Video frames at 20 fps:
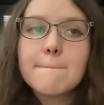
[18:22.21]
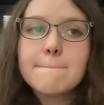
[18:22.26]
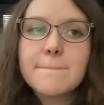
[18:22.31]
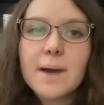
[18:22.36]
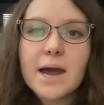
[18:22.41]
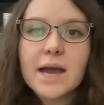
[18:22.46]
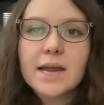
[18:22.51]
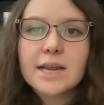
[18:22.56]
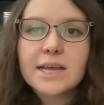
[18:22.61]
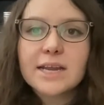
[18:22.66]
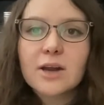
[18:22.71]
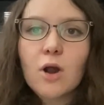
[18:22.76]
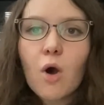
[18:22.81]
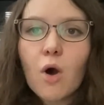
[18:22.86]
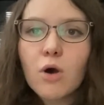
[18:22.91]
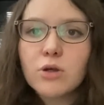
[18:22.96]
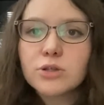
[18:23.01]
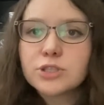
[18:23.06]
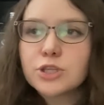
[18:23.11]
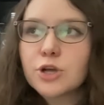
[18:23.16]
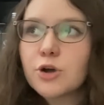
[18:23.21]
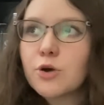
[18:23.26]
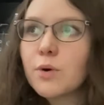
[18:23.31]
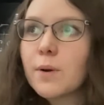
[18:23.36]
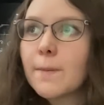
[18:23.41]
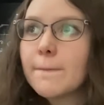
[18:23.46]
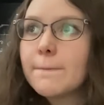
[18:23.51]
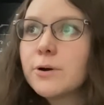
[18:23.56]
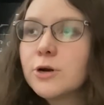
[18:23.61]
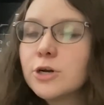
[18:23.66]
But it
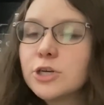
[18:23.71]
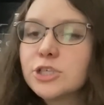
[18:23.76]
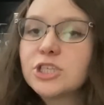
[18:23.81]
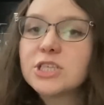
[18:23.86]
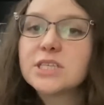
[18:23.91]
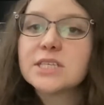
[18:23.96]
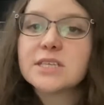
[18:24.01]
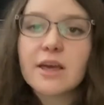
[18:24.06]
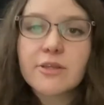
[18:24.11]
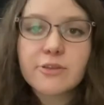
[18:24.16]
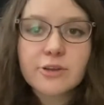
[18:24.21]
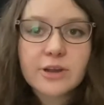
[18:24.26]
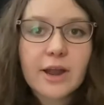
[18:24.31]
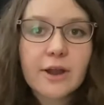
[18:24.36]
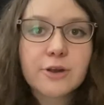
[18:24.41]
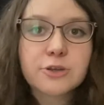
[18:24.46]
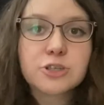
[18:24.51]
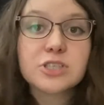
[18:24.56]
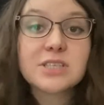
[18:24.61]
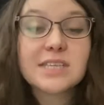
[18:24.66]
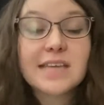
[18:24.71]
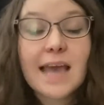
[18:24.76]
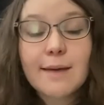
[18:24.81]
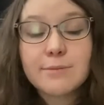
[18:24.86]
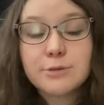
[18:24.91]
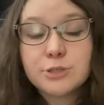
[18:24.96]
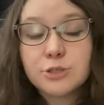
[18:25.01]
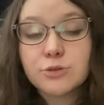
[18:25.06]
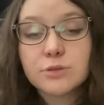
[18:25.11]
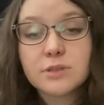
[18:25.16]
also pushes the other characters to the
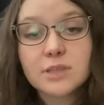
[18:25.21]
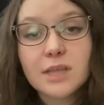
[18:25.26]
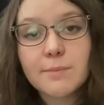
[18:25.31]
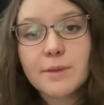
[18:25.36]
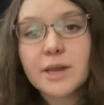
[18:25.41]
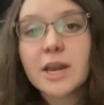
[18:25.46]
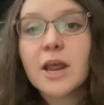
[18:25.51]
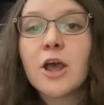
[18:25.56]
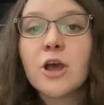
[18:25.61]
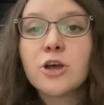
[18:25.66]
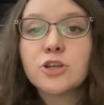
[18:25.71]
absolute limit.